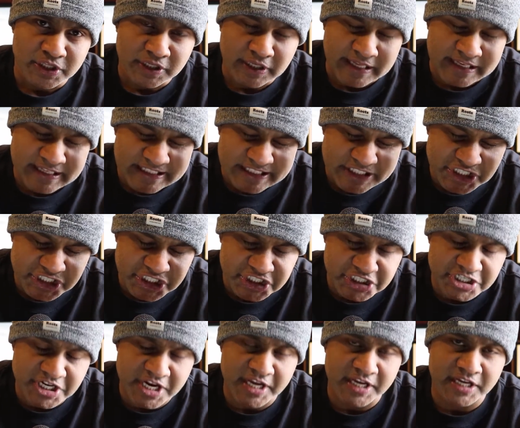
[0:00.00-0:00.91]
can
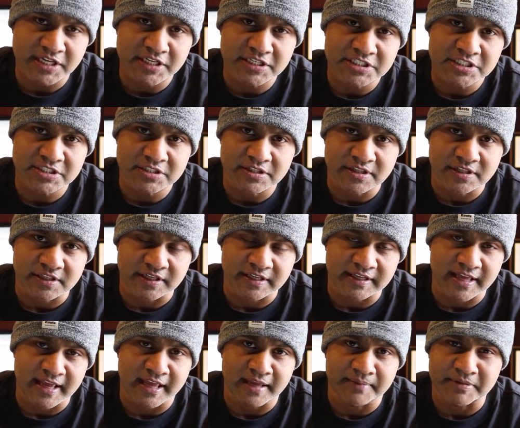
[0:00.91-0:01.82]
change the
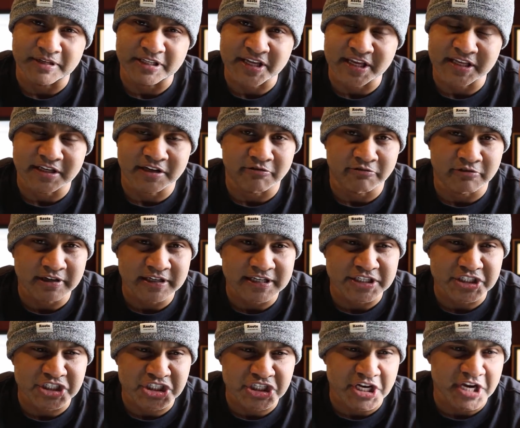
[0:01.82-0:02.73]
game and can
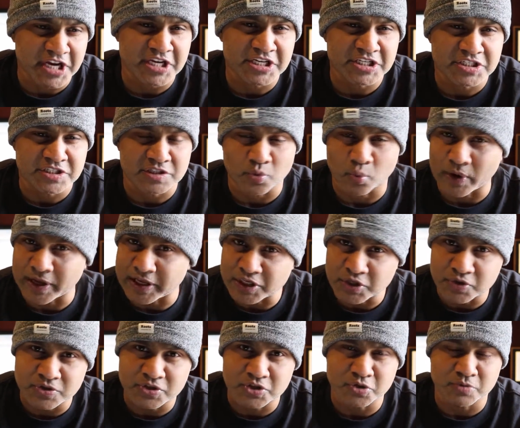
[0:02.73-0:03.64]
really change the way
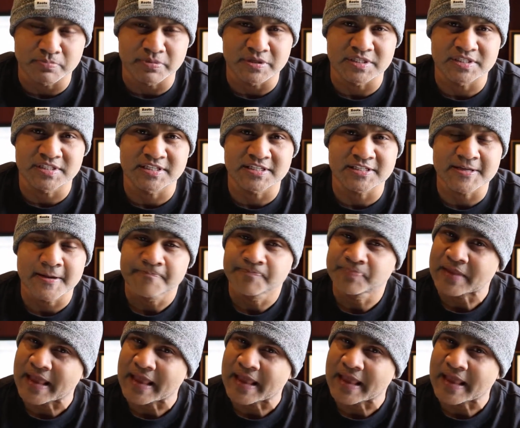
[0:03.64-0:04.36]
you do business,